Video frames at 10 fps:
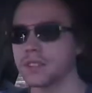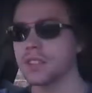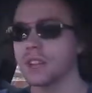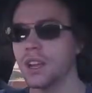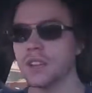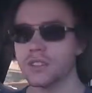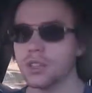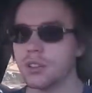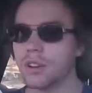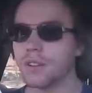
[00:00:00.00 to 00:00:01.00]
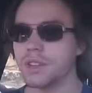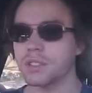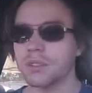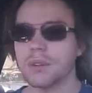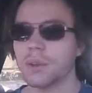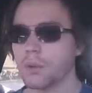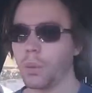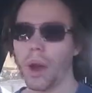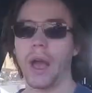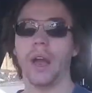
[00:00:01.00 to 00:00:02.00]
It's like 2-year anniversary. I'm like,
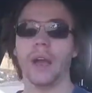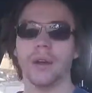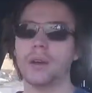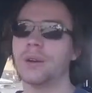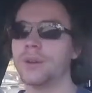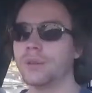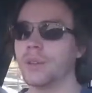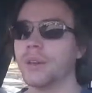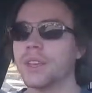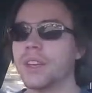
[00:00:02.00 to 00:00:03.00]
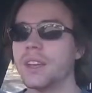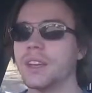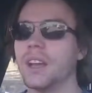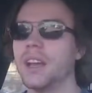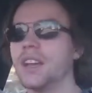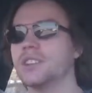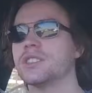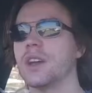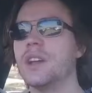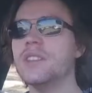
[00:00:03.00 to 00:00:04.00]
wow, no kidding.
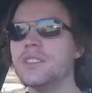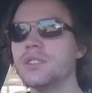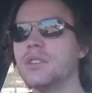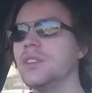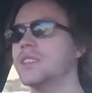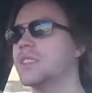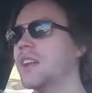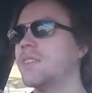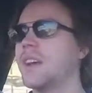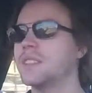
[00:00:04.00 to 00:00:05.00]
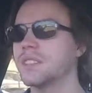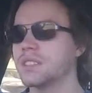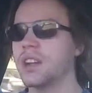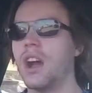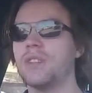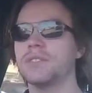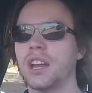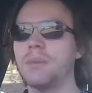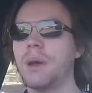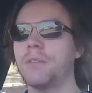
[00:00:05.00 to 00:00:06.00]
So in the 2 years that I've had this car, I've
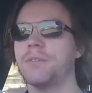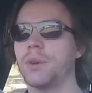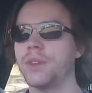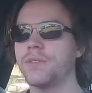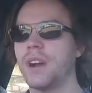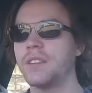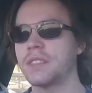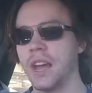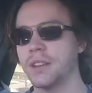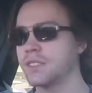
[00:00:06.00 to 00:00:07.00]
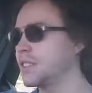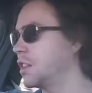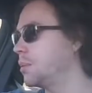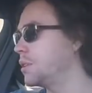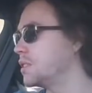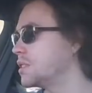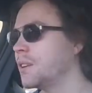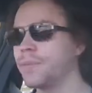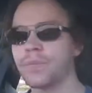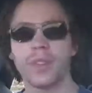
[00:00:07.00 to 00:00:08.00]
done about 45,000 kilometers.
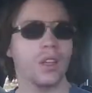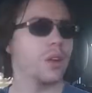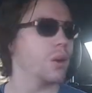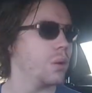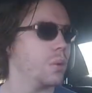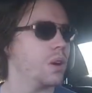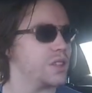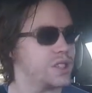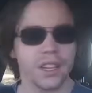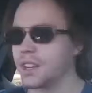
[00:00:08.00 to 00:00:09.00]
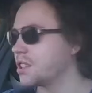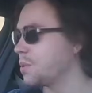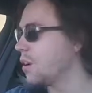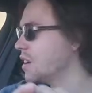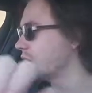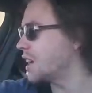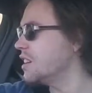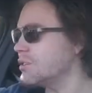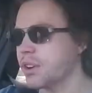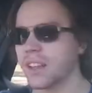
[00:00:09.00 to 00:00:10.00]
Which, to be honest, I
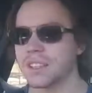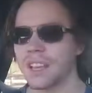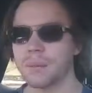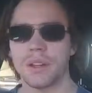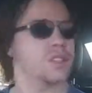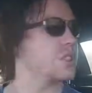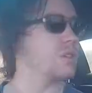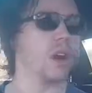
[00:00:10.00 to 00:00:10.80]
didn't realize how much